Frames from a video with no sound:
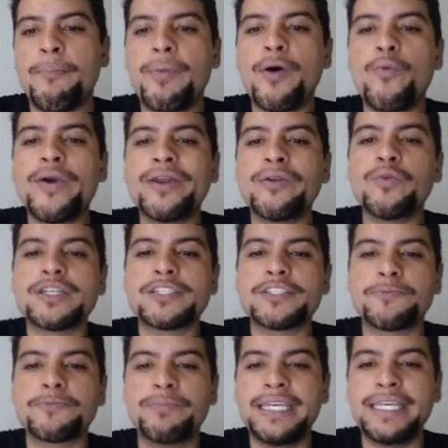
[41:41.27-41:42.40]
But when we're
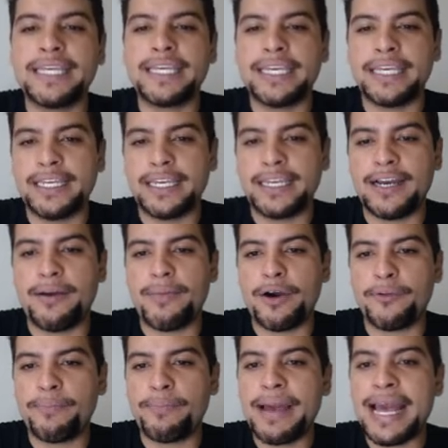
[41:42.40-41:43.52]
speaking
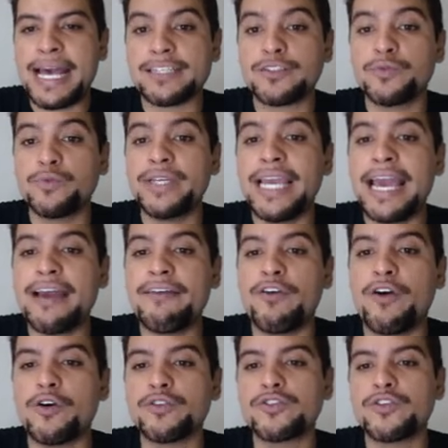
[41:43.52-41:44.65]
about past, we have
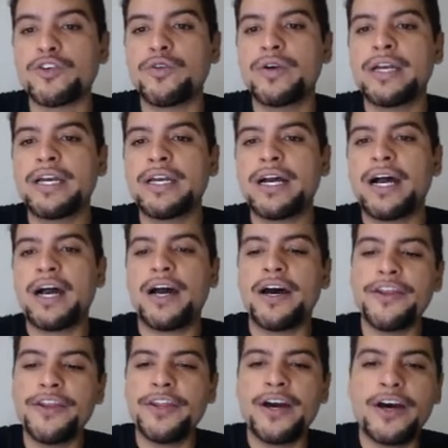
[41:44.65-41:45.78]
also
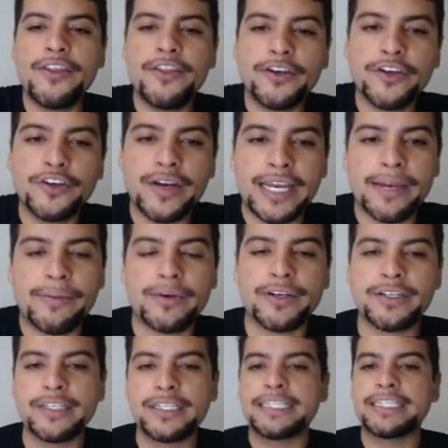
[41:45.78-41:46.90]
another grammar